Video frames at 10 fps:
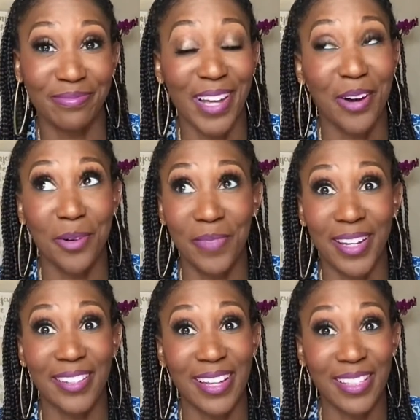I hope that
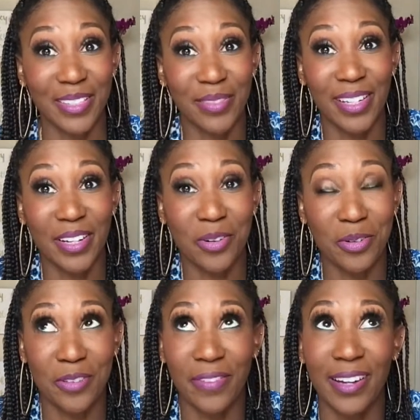you liked this video
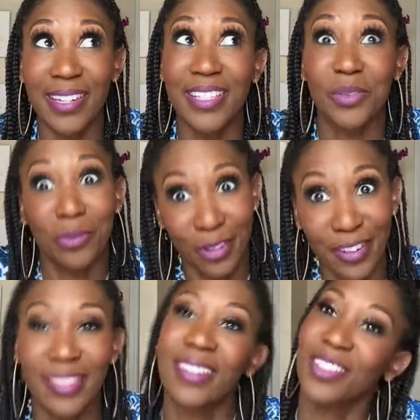and you found us
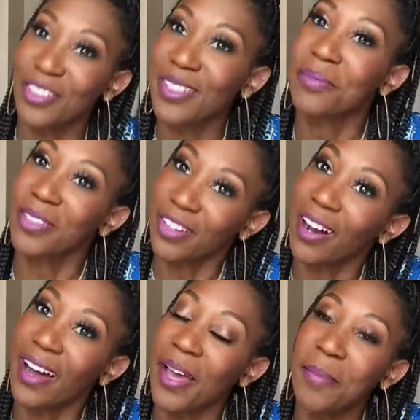worthy to
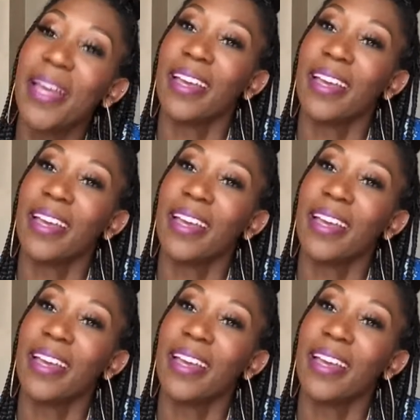subscribe.